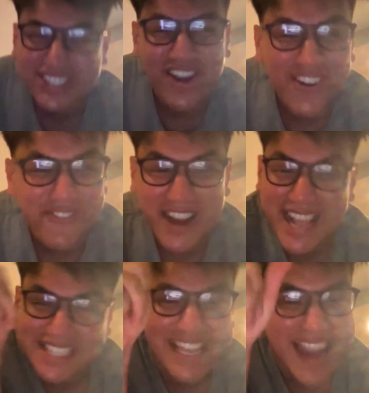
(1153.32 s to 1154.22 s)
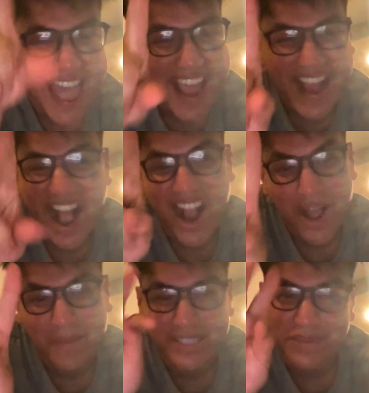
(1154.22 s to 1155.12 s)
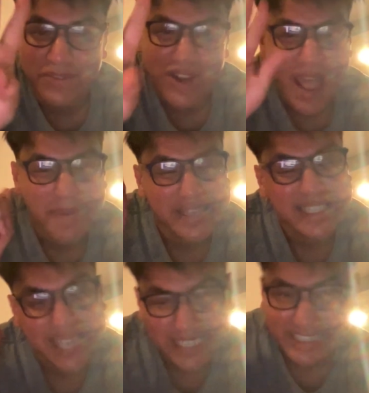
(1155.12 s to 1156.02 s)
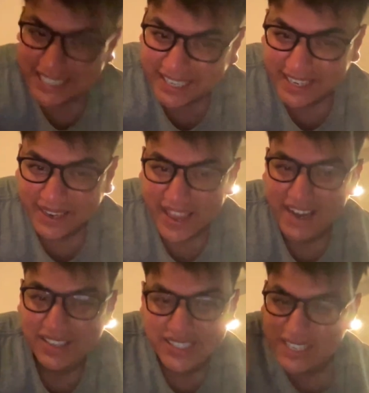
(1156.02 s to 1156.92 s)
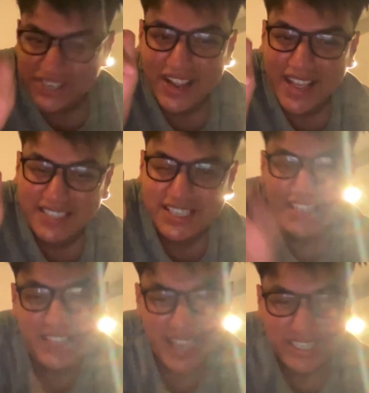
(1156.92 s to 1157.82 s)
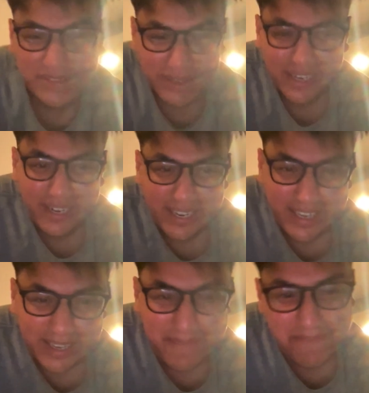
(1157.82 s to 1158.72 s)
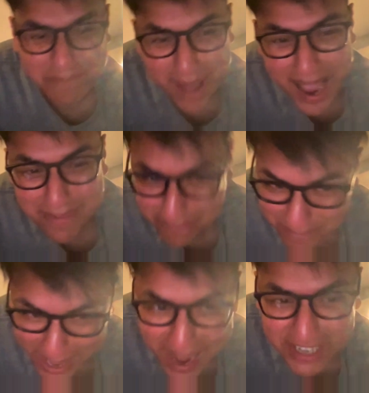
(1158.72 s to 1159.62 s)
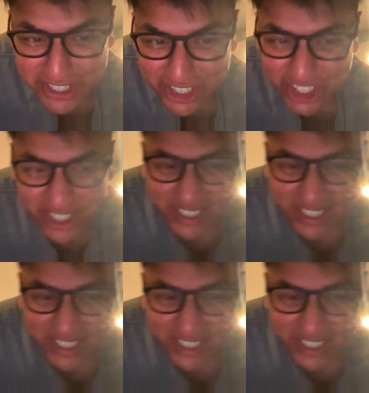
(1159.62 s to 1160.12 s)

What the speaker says: Don't forget to like, comment, subscribe, and suck dick. And I'll see you guys in the next one. Bye, bitch.